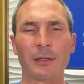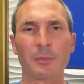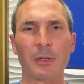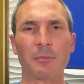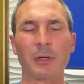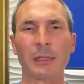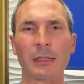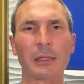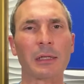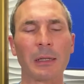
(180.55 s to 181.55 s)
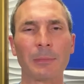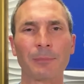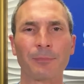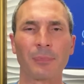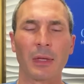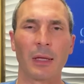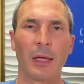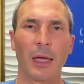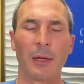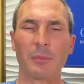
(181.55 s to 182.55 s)
spend the money to come
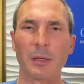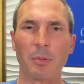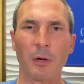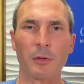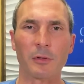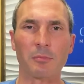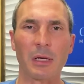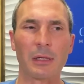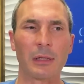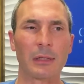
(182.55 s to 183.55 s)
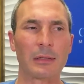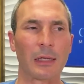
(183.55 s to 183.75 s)
and be a part of those meetings.